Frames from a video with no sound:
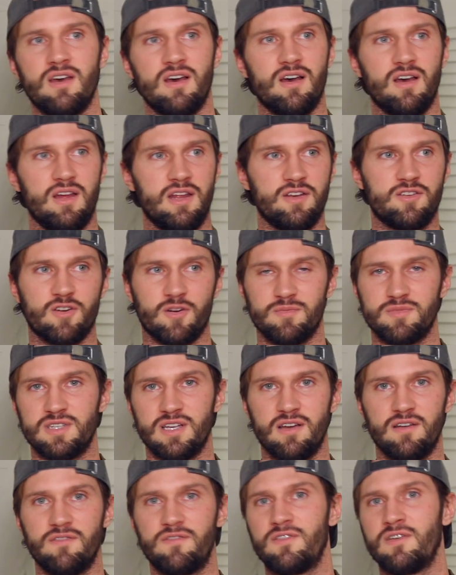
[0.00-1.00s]
in terms
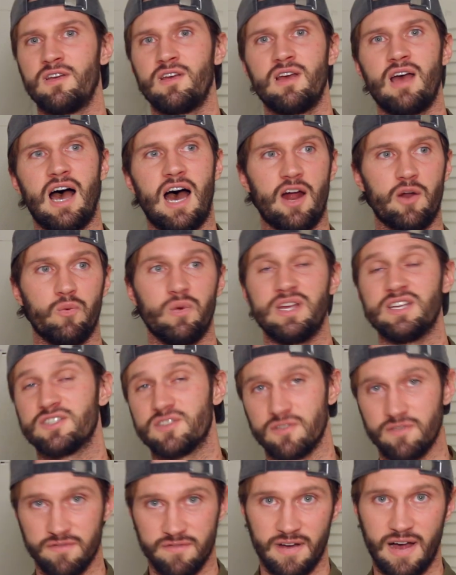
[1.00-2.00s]
of how we
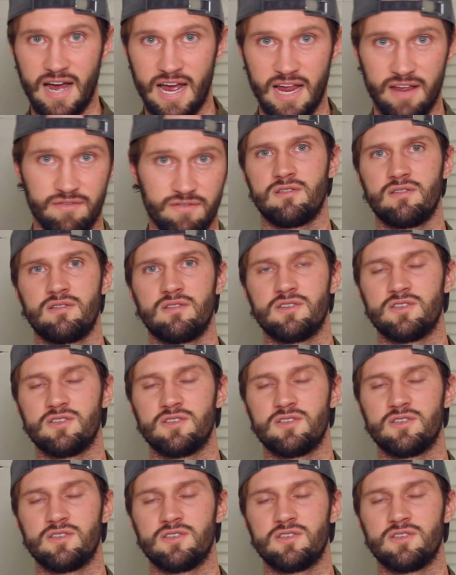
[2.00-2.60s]
survive.